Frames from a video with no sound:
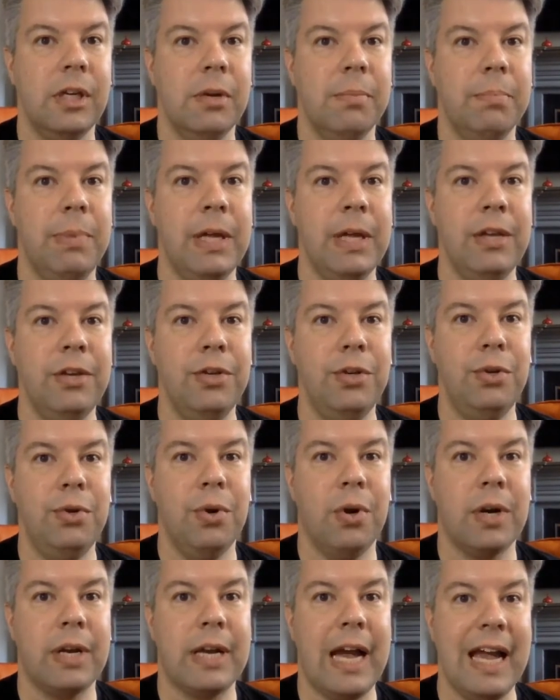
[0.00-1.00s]
But in New
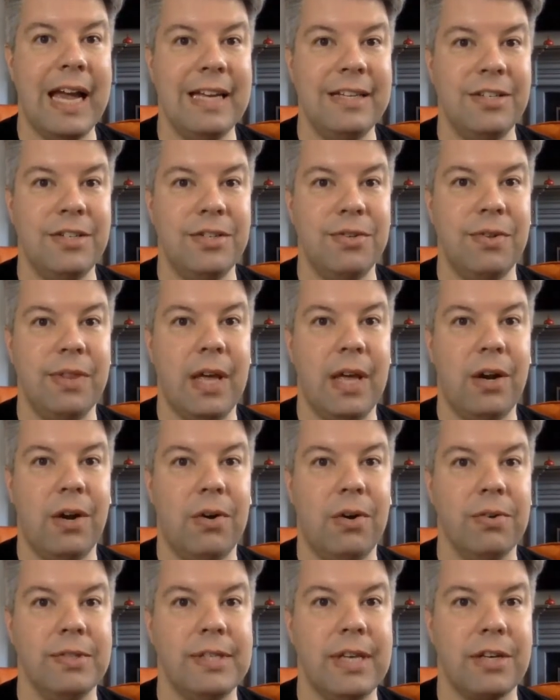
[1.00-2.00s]
York I had to do that
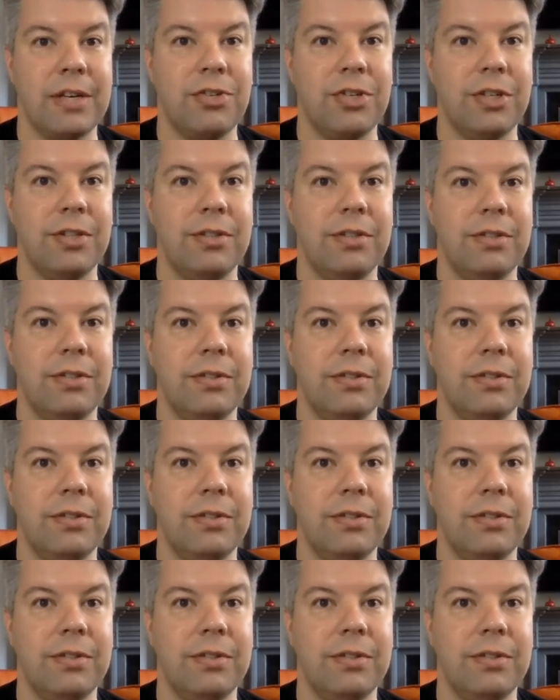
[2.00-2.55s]
whole section.